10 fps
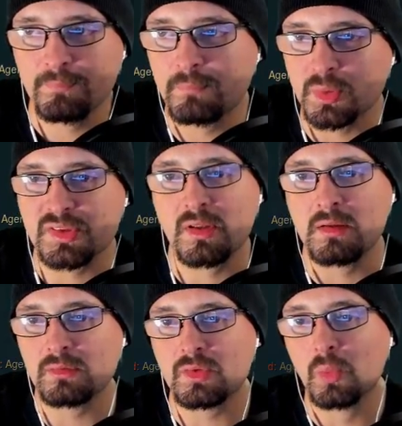
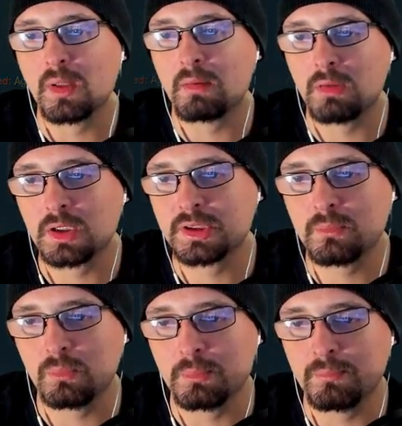cooldown
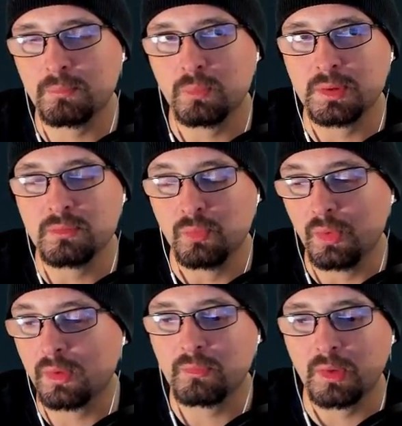reduction would
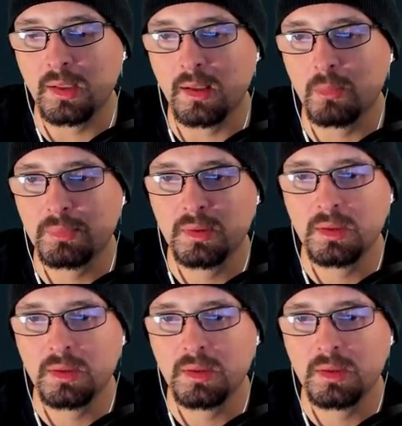really, really help.